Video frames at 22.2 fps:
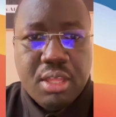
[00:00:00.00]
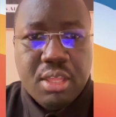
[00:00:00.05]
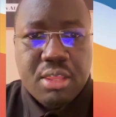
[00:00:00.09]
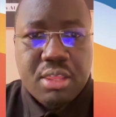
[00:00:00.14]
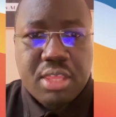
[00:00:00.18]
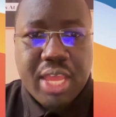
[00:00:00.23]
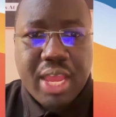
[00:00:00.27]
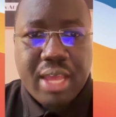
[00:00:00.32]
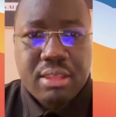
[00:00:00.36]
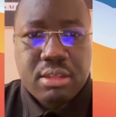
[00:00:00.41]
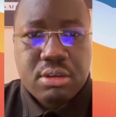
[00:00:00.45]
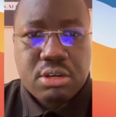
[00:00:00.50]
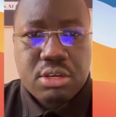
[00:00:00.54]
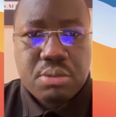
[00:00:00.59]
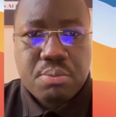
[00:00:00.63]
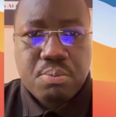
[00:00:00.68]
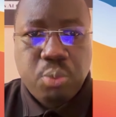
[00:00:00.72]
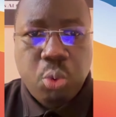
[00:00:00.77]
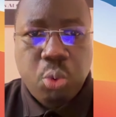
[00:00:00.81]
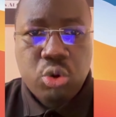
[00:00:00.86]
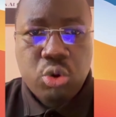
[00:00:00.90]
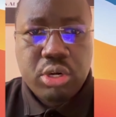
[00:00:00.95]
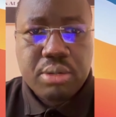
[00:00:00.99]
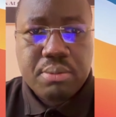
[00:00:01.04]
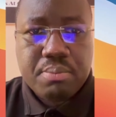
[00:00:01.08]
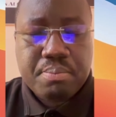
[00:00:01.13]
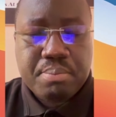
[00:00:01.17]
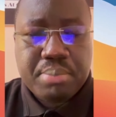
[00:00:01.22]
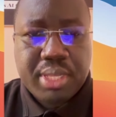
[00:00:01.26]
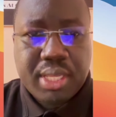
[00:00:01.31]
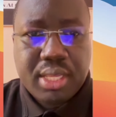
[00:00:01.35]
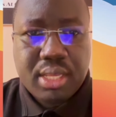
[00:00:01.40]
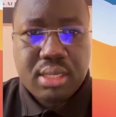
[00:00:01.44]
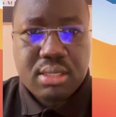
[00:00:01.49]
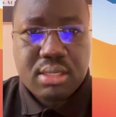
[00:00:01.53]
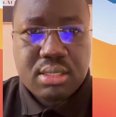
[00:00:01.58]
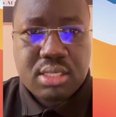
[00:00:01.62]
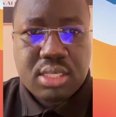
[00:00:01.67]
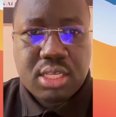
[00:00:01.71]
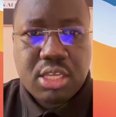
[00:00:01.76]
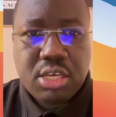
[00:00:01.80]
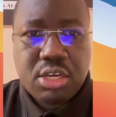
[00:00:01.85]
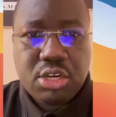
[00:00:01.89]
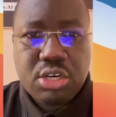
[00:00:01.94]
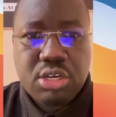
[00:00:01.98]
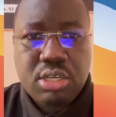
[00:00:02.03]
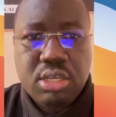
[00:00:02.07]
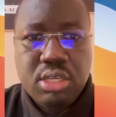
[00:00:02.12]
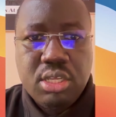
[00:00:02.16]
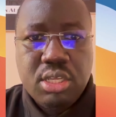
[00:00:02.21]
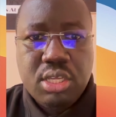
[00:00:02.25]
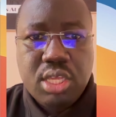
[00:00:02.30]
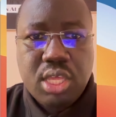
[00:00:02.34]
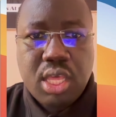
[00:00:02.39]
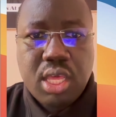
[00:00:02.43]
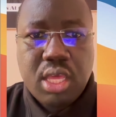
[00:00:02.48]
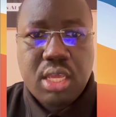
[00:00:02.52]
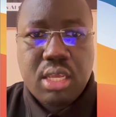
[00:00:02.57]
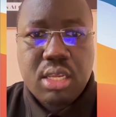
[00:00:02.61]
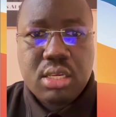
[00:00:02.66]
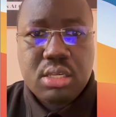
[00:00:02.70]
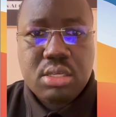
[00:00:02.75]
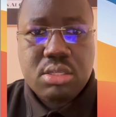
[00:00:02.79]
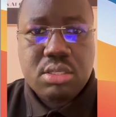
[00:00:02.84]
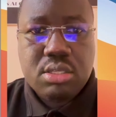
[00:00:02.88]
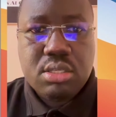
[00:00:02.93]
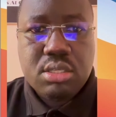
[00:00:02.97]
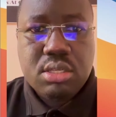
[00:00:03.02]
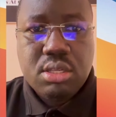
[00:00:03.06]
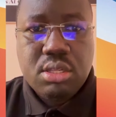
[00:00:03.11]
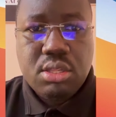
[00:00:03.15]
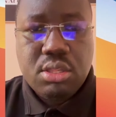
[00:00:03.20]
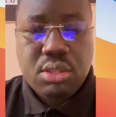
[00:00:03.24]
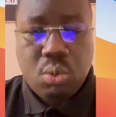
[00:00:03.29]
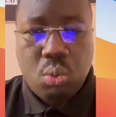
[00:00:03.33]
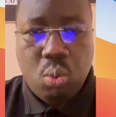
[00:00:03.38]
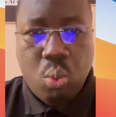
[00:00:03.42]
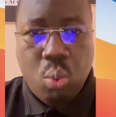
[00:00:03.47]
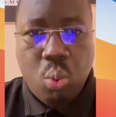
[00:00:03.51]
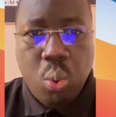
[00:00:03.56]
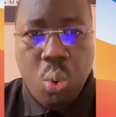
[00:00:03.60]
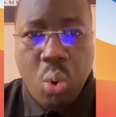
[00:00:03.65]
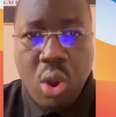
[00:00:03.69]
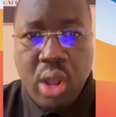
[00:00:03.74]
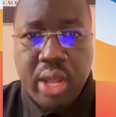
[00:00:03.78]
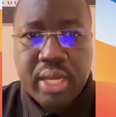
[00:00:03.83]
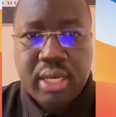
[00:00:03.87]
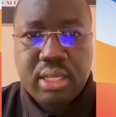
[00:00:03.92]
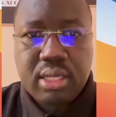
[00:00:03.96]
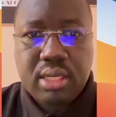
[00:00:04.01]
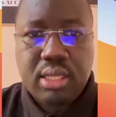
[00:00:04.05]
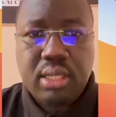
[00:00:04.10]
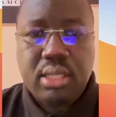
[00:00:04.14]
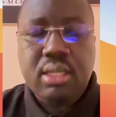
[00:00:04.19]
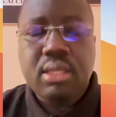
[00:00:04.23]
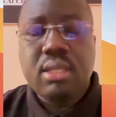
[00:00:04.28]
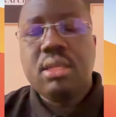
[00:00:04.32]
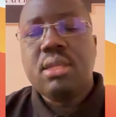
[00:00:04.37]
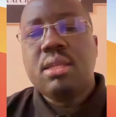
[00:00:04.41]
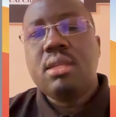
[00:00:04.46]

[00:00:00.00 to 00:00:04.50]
The other important piece here is the quantity.